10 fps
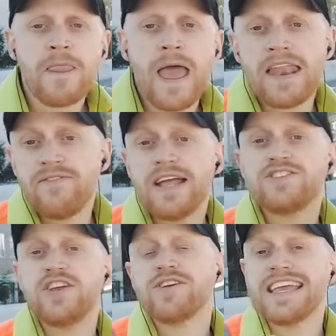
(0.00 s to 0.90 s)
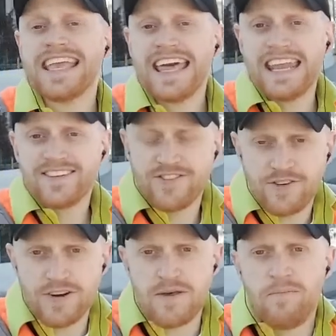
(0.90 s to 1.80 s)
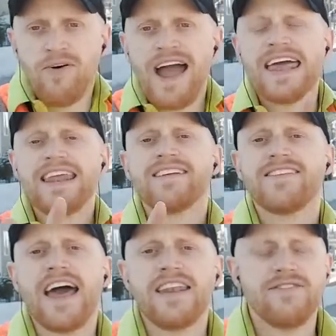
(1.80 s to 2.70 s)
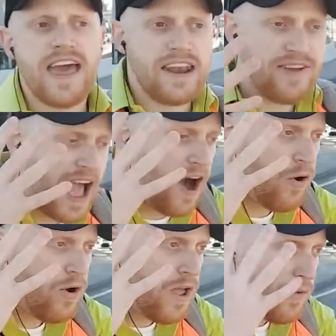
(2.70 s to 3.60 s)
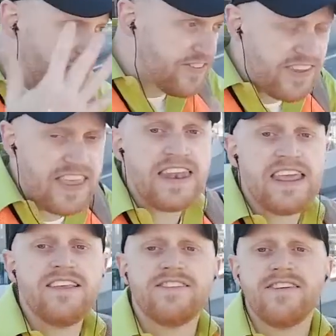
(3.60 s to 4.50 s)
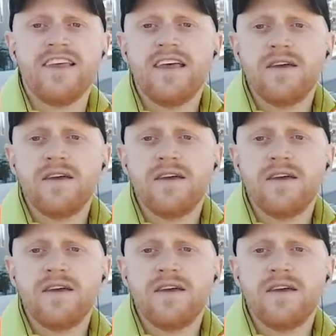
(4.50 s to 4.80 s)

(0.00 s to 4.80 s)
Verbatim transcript: And eventually you can get into sort of the planning side of that of how when the cities